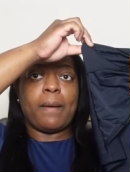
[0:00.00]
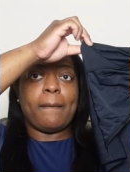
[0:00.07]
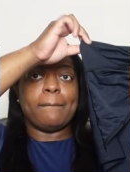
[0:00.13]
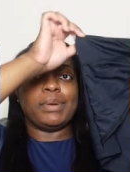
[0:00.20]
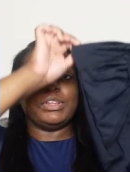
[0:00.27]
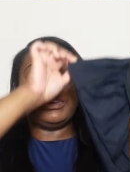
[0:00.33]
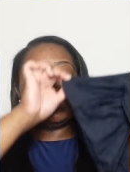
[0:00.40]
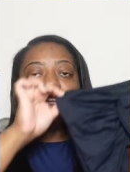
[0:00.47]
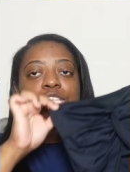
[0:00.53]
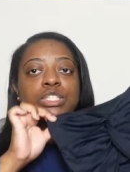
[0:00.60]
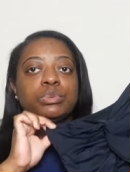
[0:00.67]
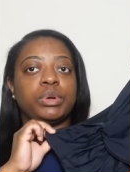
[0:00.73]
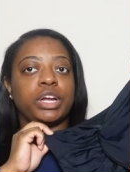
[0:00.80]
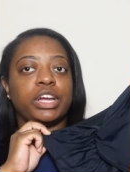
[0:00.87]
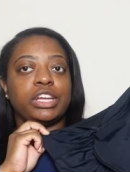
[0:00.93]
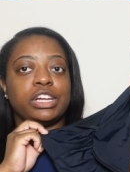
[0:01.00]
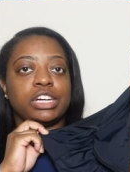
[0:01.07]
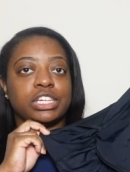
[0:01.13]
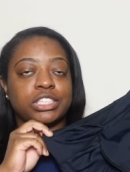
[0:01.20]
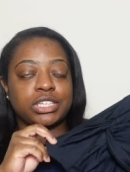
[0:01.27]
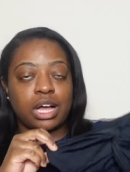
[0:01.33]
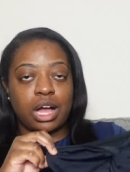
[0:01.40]
but you can just wear
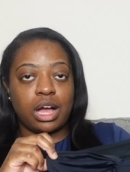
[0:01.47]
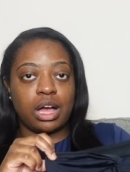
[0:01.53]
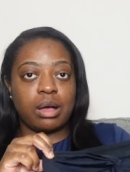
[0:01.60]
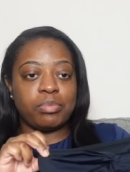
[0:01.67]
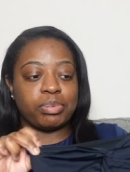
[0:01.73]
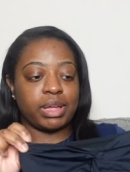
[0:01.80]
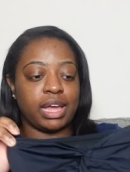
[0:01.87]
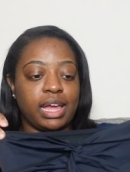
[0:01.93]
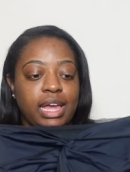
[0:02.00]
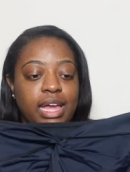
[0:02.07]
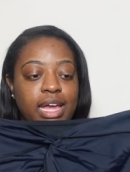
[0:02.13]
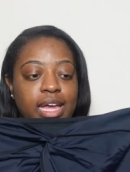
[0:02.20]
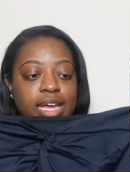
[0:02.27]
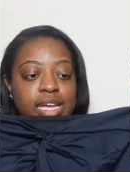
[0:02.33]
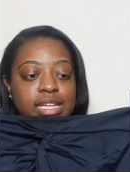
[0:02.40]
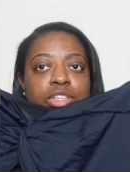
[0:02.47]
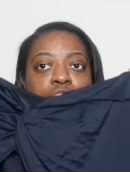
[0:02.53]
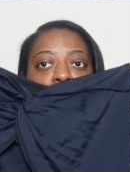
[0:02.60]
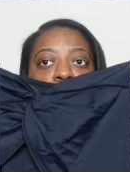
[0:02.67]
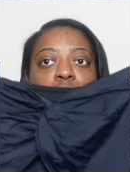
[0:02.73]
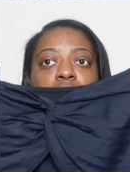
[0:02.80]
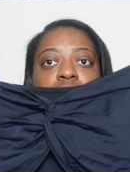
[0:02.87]
your top and these
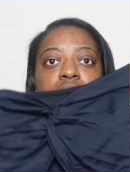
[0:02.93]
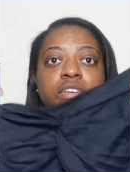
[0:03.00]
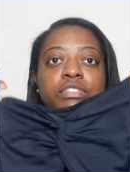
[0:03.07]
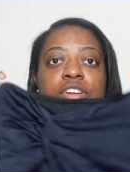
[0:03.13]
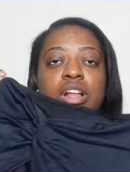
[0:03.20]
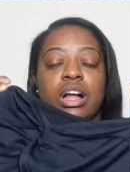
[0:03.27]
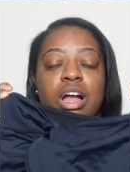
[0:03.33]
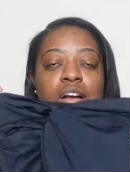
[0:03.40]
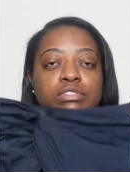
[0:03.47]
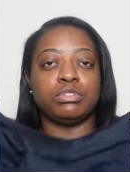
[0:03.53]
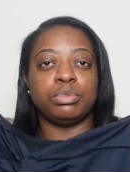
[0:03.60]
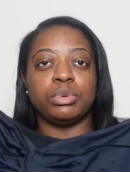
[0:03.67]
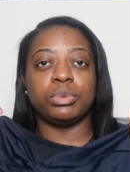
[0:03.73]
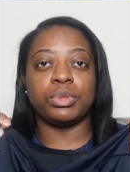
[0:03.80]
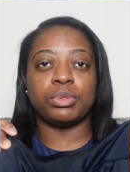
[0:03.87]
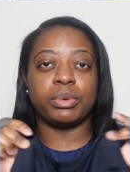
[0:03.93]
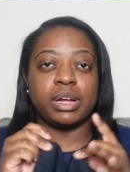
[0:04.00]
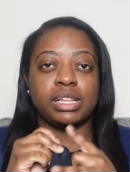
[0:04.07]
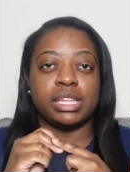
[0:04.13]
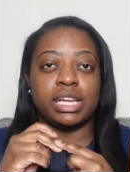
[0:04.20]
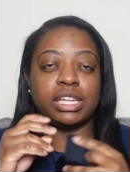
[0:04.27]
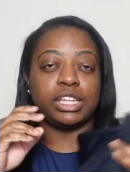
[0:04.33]
shorts if you're not comfortable with
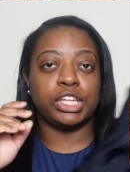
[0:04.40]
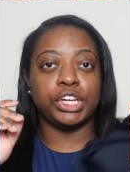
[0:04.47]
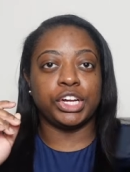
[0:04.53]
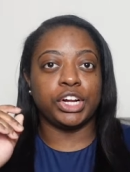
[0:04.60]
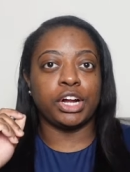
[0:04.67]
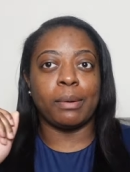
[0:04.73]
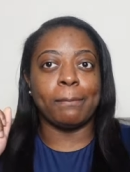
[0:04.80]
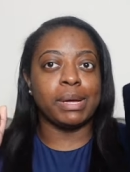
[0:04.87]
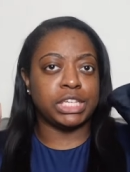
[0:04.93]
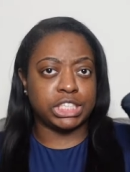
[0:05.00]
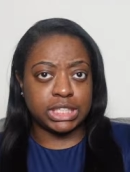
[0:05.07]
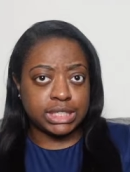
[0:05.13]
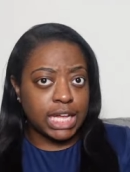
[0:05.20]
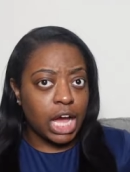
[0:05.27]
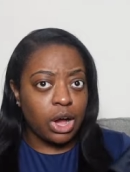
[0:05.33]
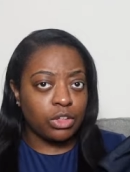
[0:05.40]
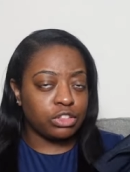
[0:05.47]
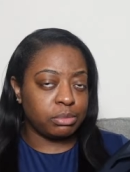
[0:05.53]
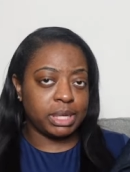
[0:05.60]
wearing like your butt cheeks out on the